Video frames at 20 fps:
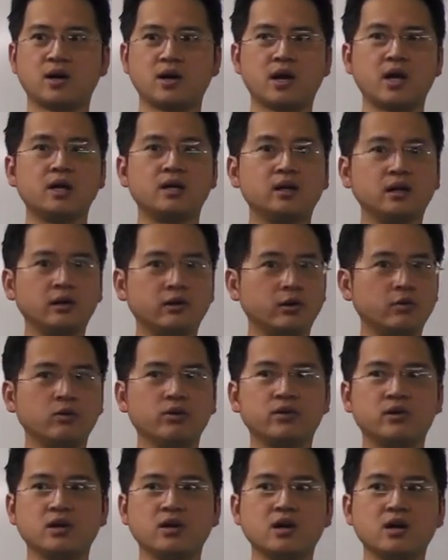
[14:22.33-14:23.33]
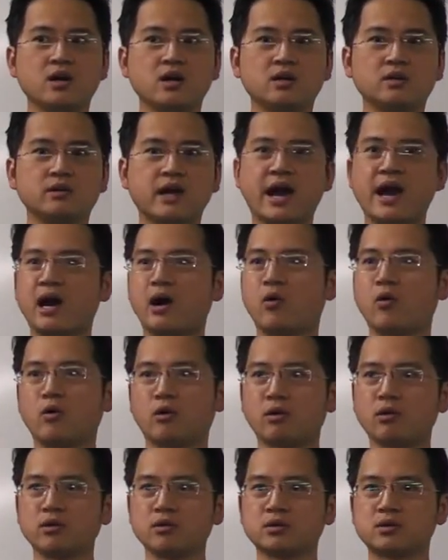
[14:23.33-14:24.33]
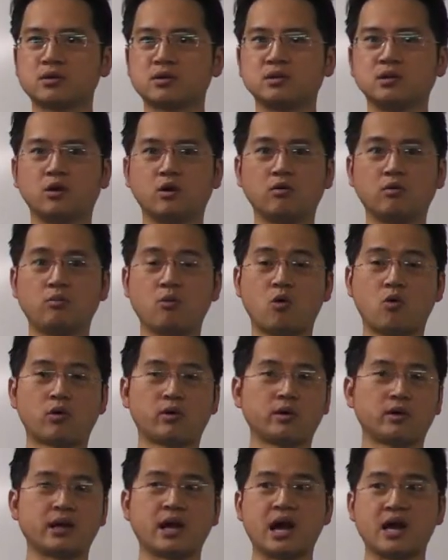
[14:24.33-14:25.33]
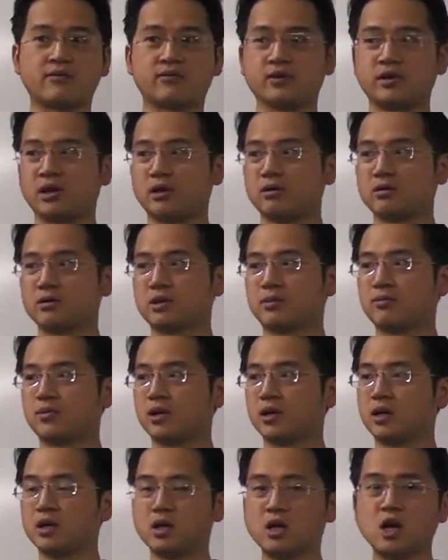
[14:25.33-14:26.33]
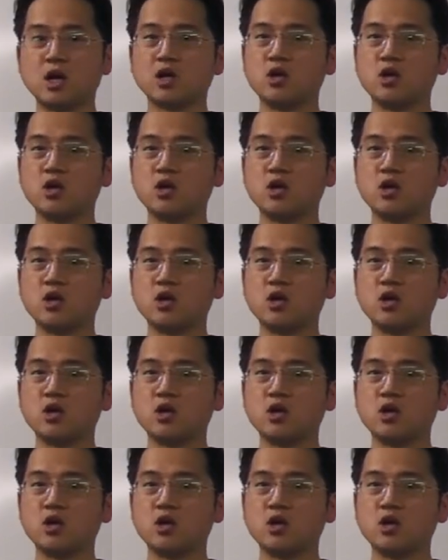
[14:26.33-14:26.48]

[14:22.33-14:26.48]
and literally within hours, no more than half a day or something,